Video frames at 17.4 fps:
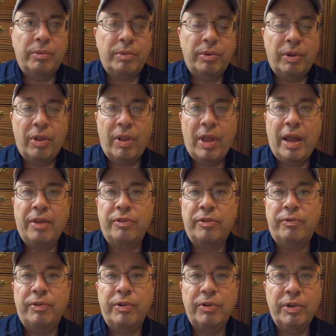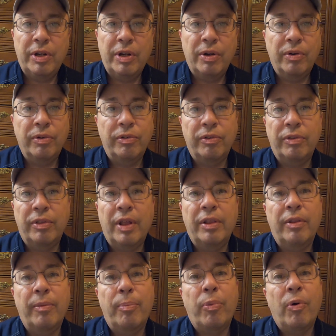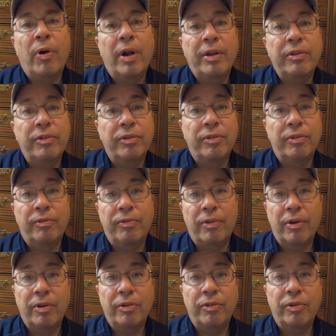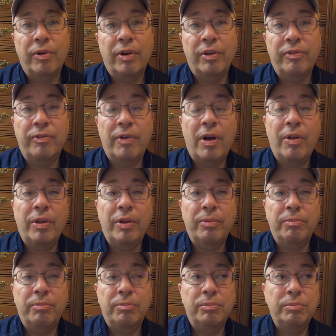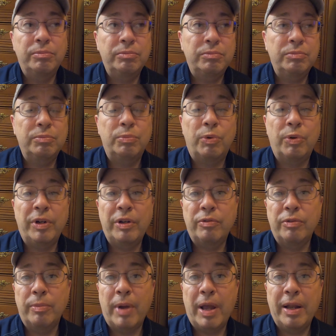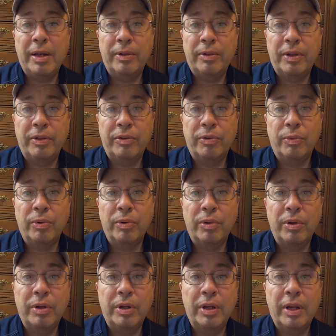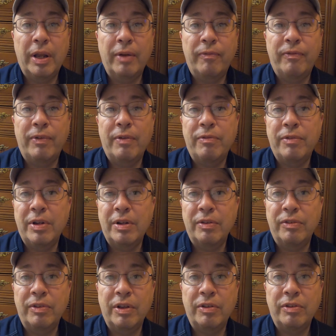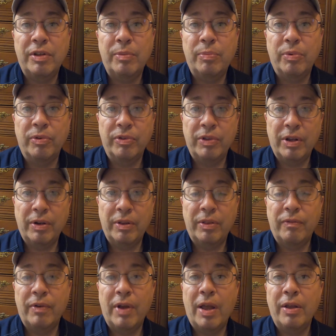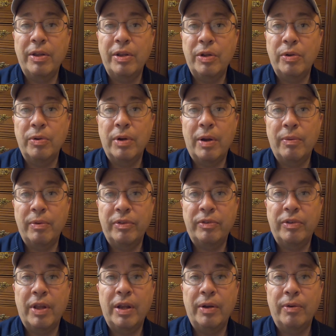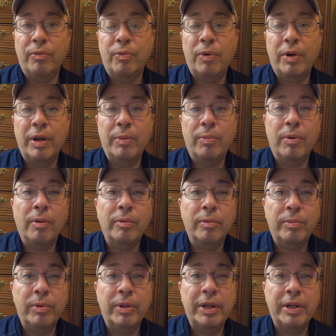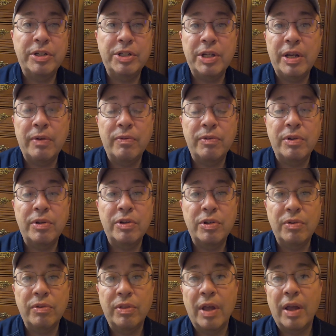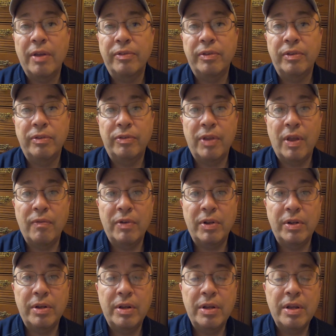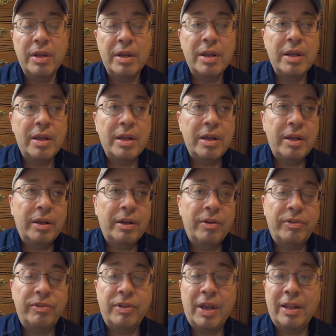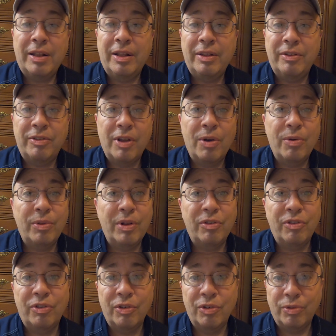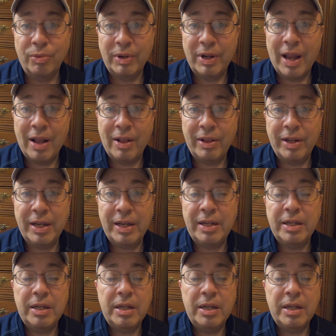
last few years is that the prices of furniture has fallen pretty dramatically. So we're looking at 50 to 60% of the value, I would say, of what it probably achieved in 2007. Sadly so, that's just reality.